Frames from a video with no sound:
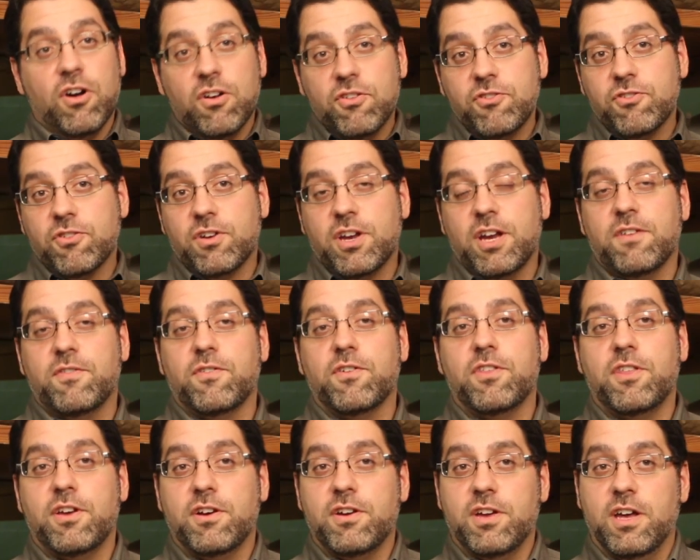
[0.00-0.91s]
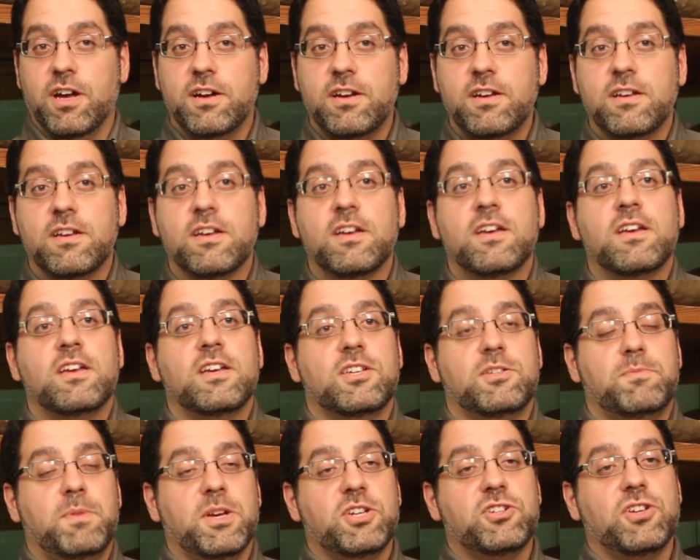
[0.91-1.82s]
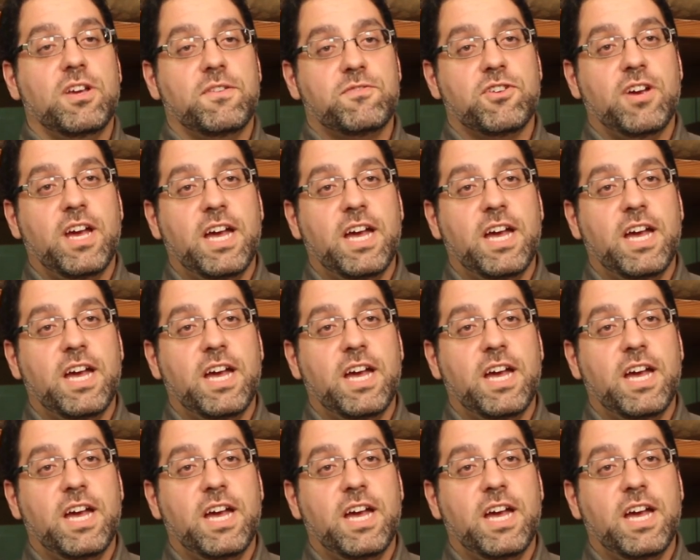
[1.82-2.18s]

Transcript: also care for their young, especially after